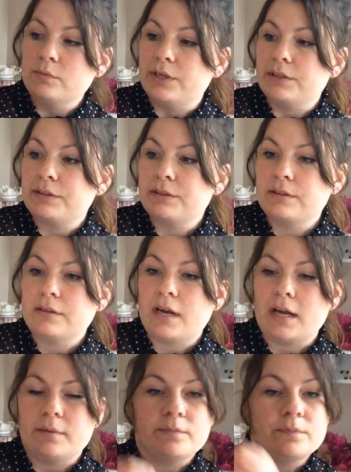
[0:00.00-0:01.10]
with,
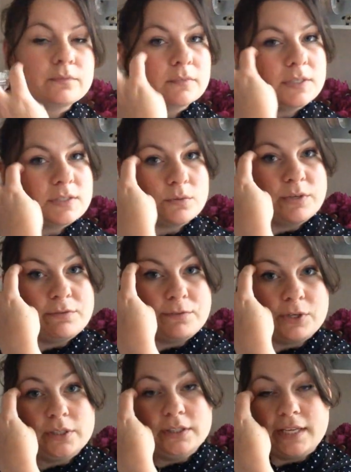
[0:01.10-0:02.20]
it's a
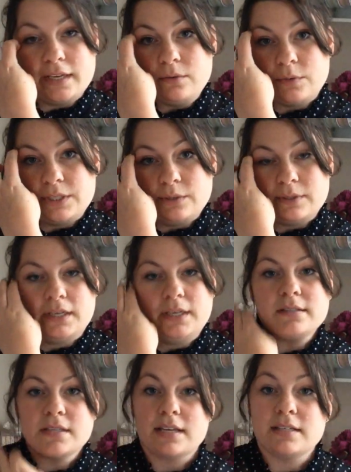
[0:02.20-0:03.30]
referral link where you can
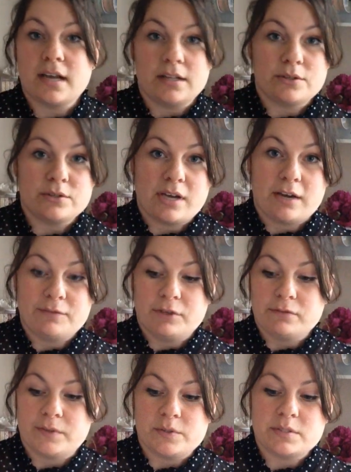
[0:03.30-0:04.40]
get $10 off your
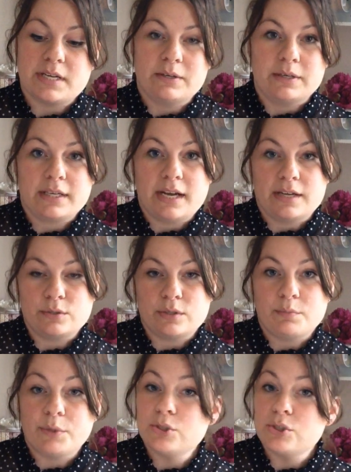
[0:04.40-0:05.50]
first Erin
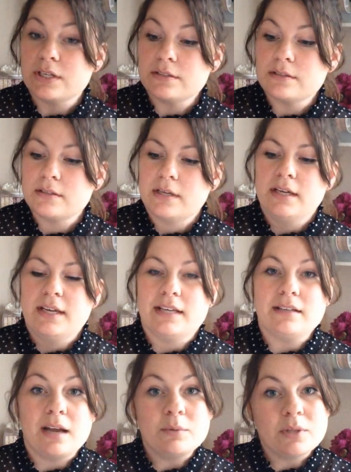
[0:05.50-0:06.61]
Condren purchase. And
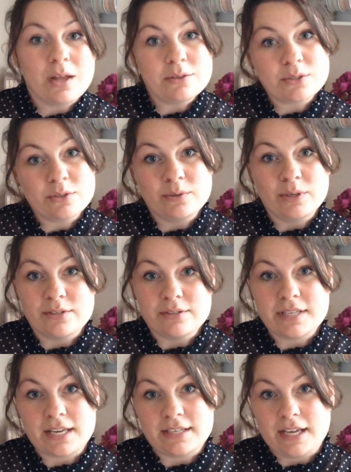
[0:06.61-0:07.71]
I will also earn
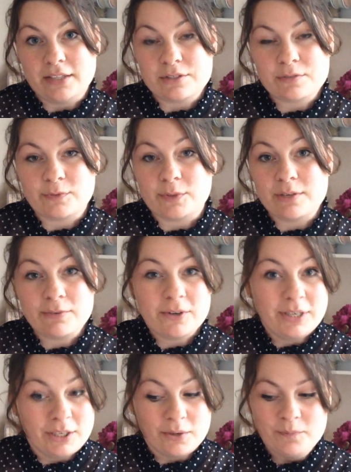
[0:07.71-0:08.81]
$10 for
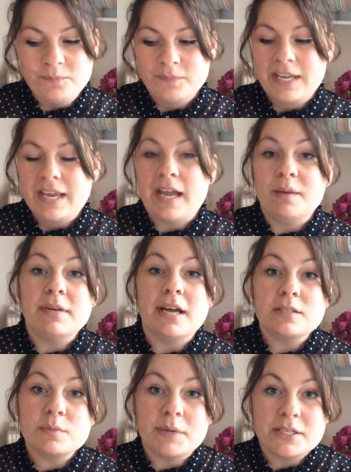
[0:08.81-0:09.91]
referring you. I'm
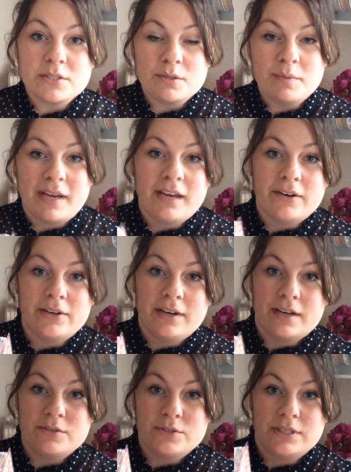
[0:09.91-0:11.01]
not sponsored by Erin
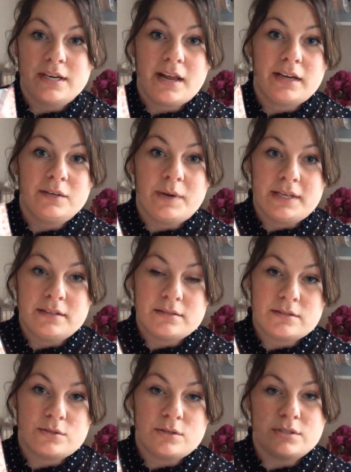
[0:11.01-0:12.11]
Condren in any way. This
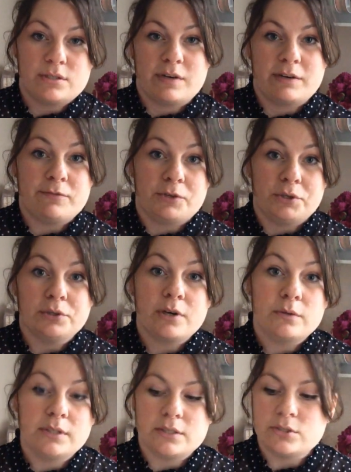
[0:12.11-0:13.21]
is just a referral
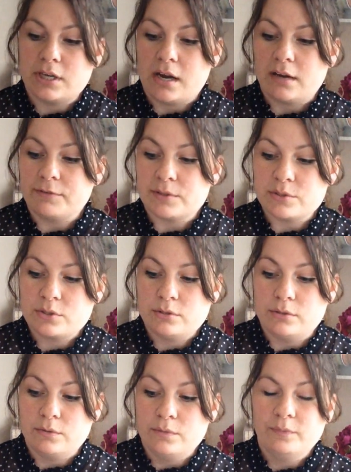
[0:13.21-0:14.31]
code that she offers
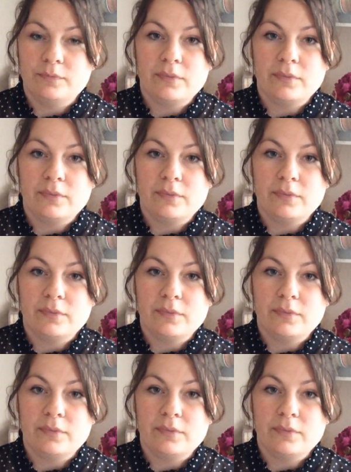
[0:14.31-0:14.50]
to